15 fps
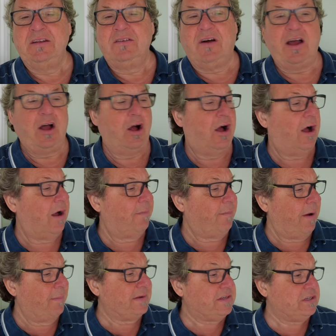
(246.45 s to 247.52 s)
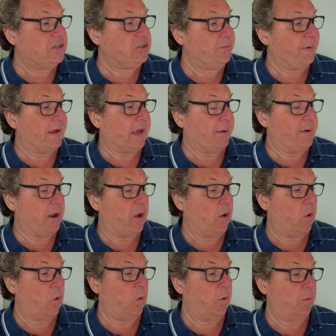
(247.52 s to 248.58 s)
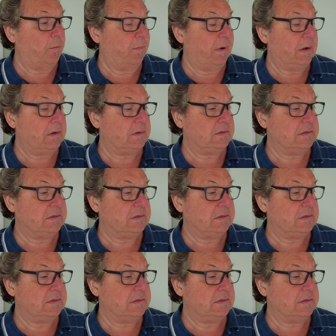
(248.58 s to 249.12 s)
Right, my missus should be coming home.